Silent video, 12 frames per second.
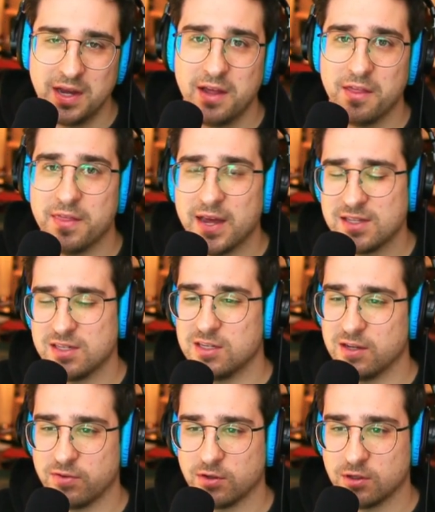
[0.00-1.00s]
That's
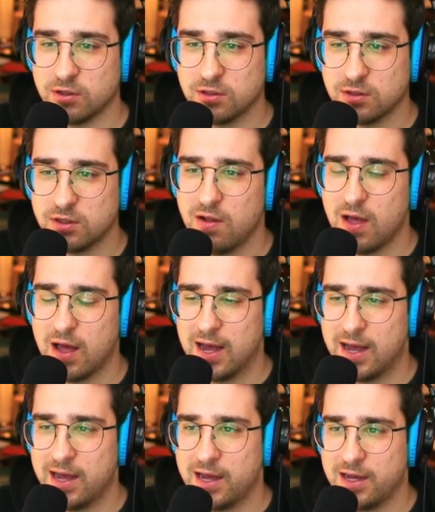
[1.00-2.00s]
difficult.
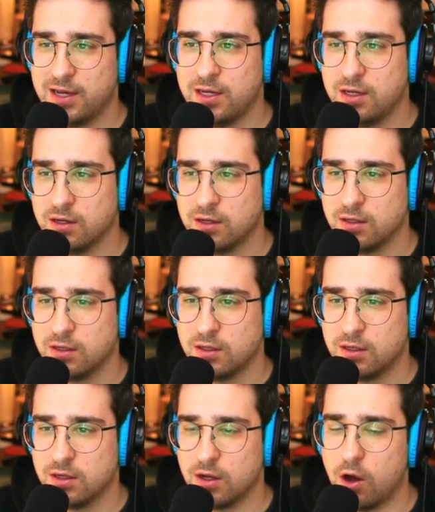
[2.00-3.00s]
I
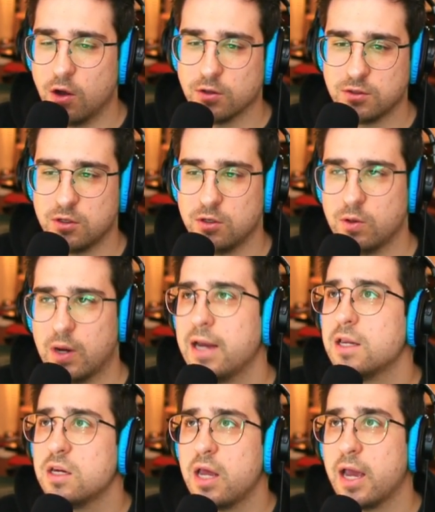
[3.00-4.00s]

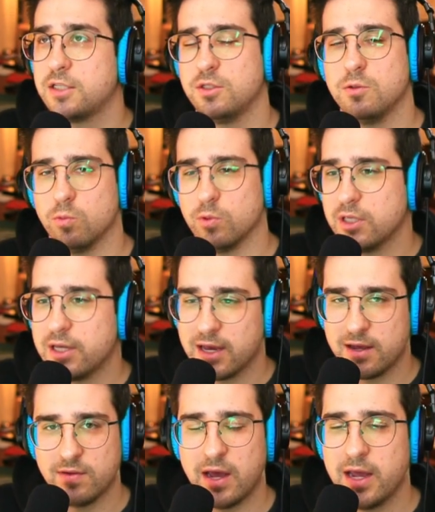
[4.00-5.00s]
didn't actually really
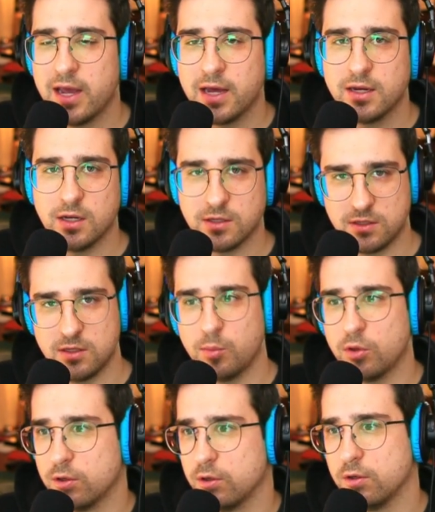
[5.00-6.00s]
I had a
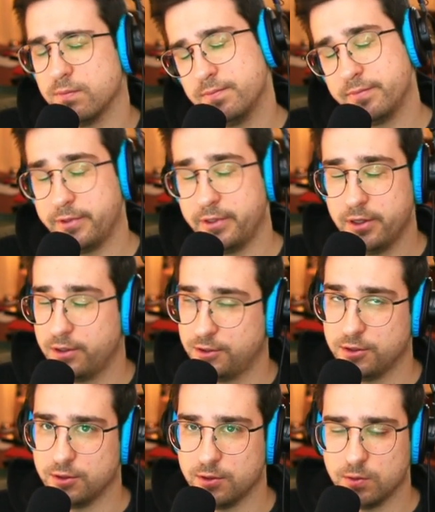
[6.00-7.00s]
similar
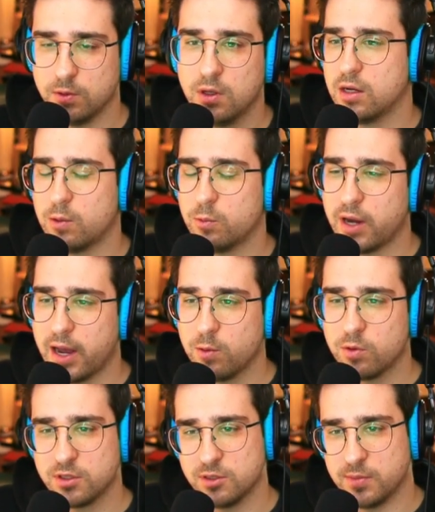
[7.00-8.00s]
issue. I
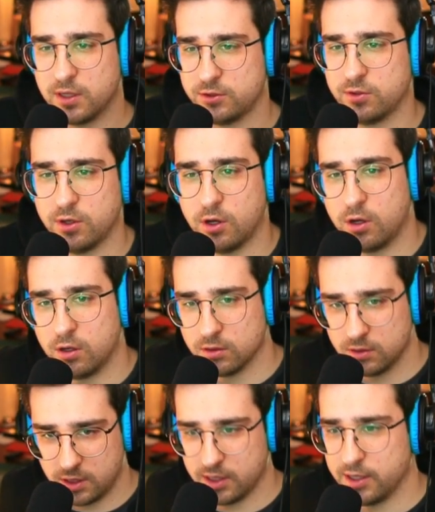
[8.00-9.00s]
worked in Montreal
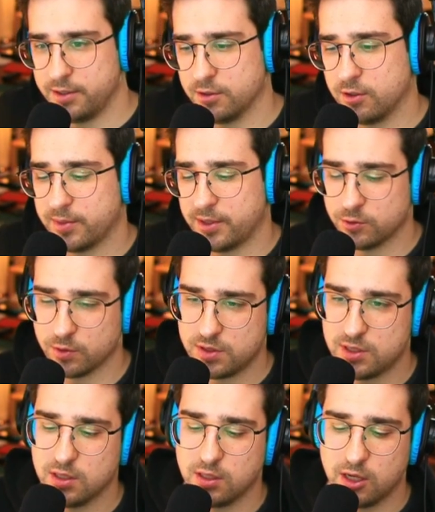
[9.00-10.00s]
during my short
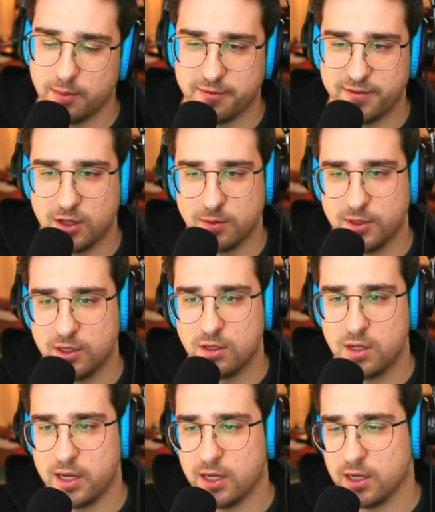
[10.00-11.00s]
stint in game development,
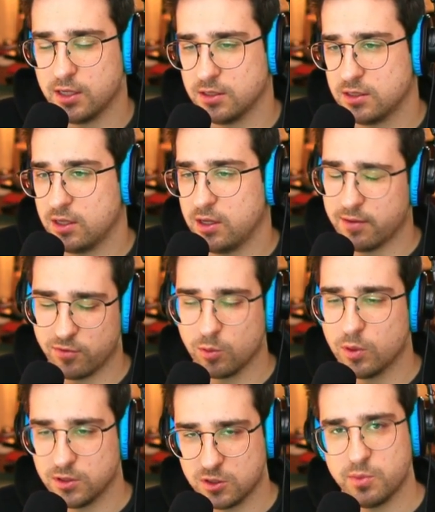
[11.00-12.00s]
and
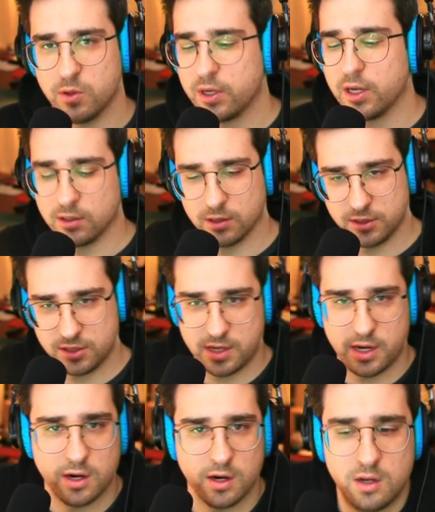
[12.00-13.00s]
everyone spoke English
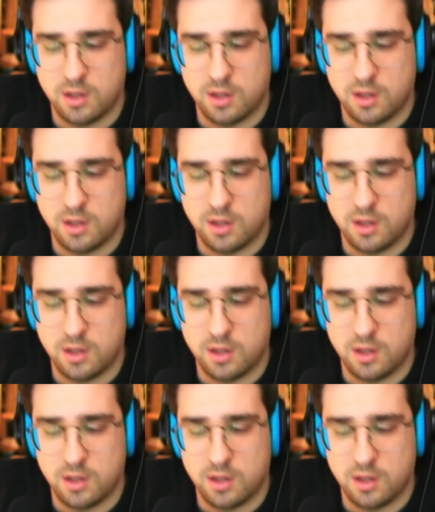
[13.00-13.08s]
there